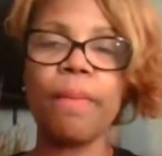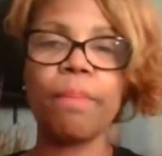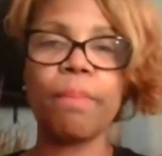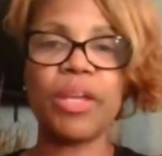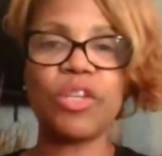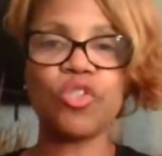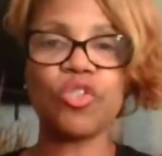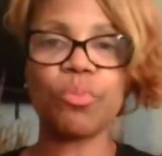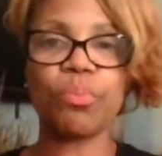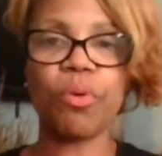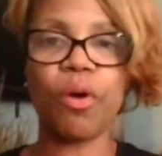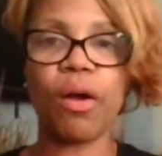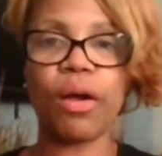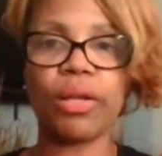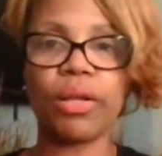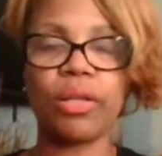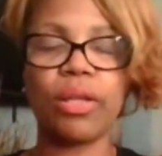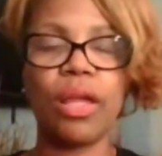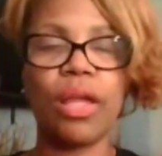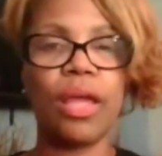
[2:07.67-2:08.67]
based
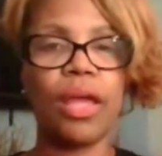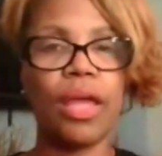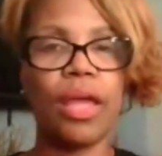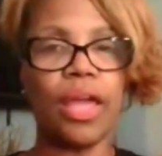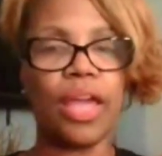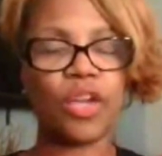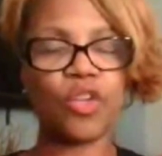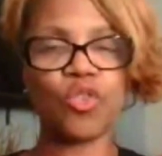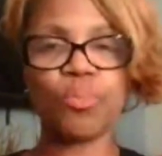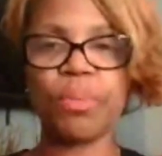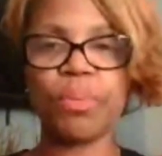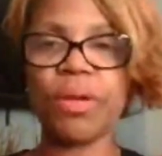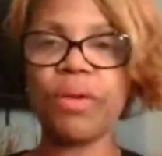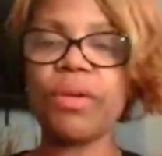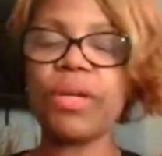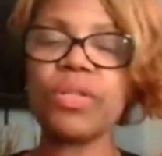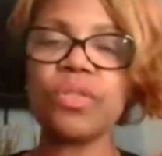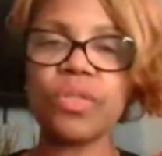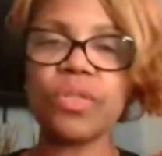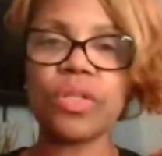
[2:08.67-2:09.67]
upon
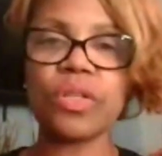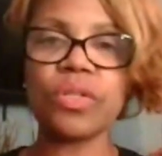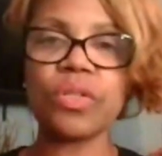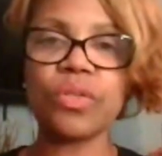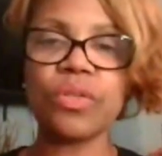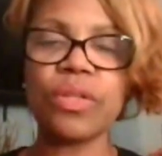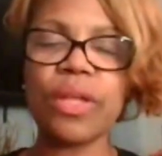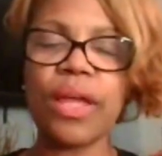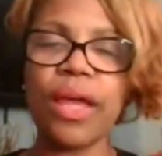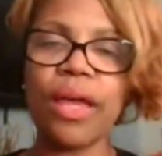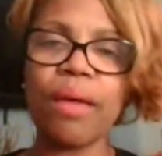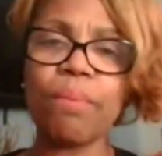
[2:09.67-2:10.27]
experiences,